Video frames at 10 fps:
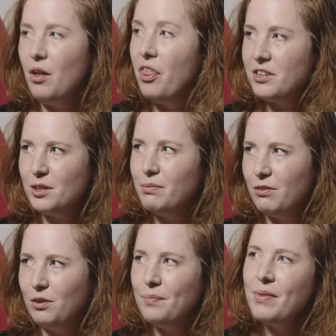on the shop
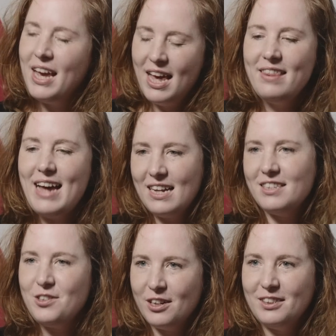floor,
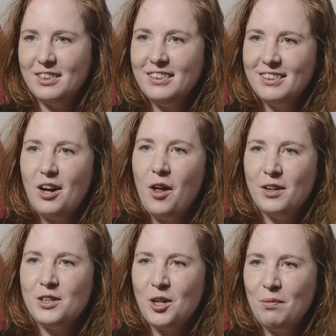that struggle on
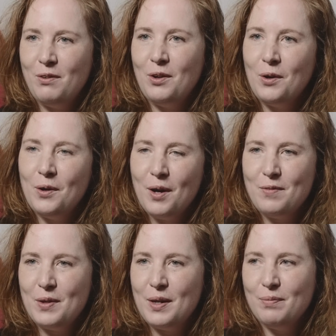the shop floor
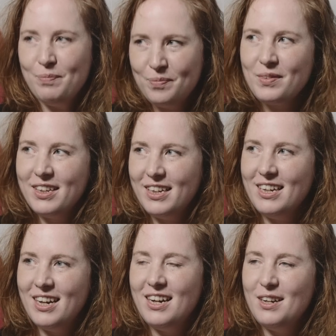of the
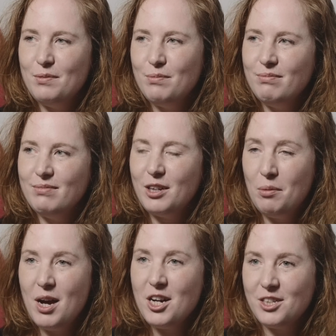uh,
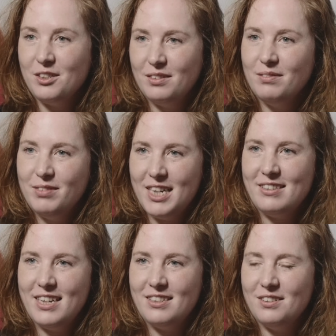commercial
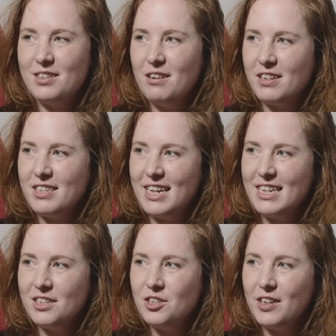gestational surrogacy
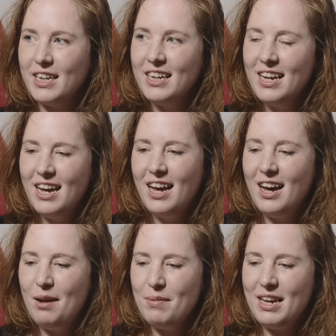industry
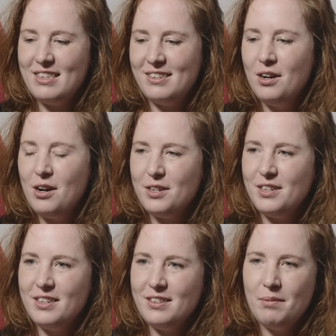um, is
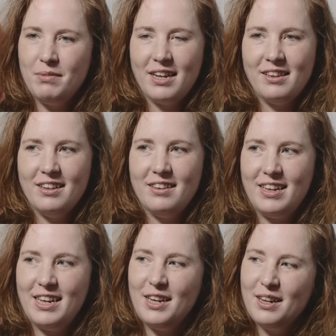not something that
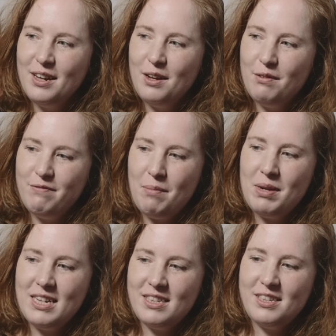the
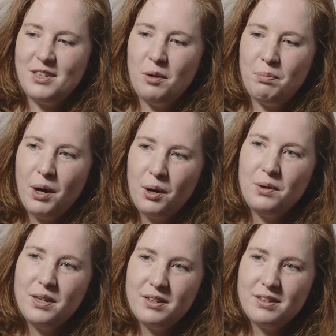feminist
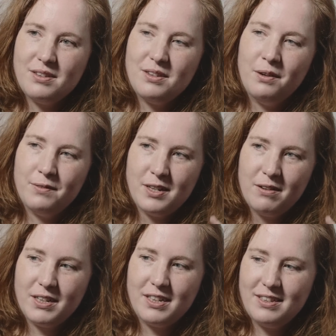opponents of
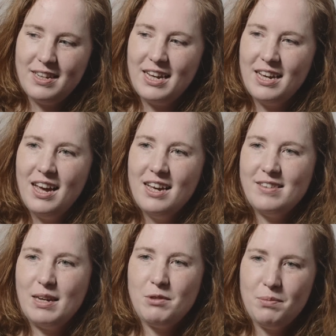surrogacy
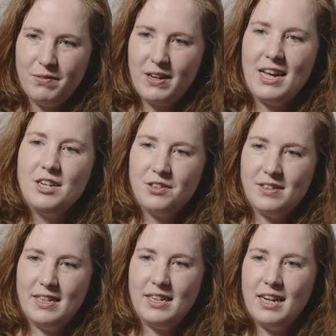seem to be very
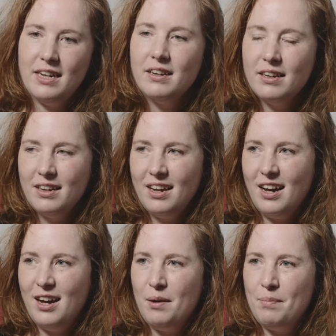interested in.
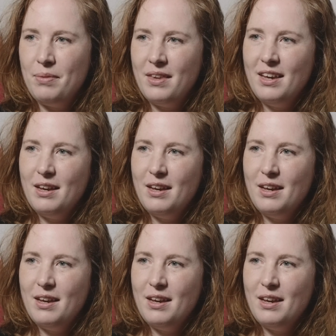Um,